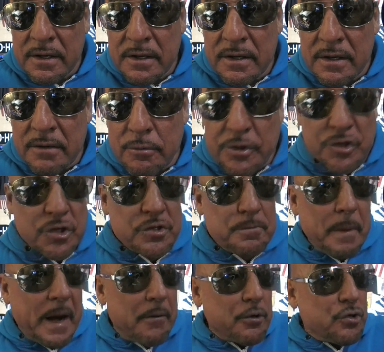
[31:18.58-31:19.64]
Rich
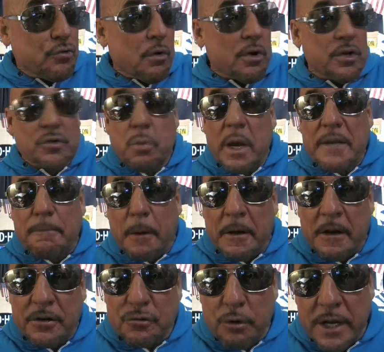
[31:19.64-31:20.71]
Gasparri shrunk his waist by not
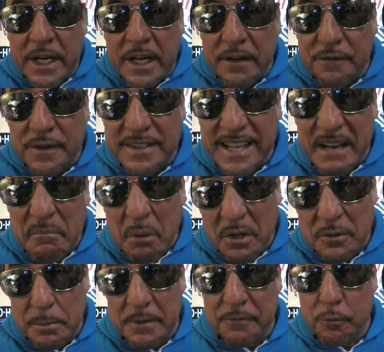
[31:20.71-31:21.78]
training it for 10 months
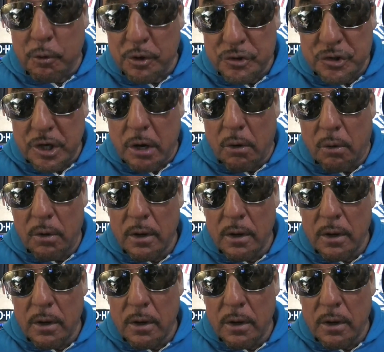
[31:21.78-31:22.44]
before a show.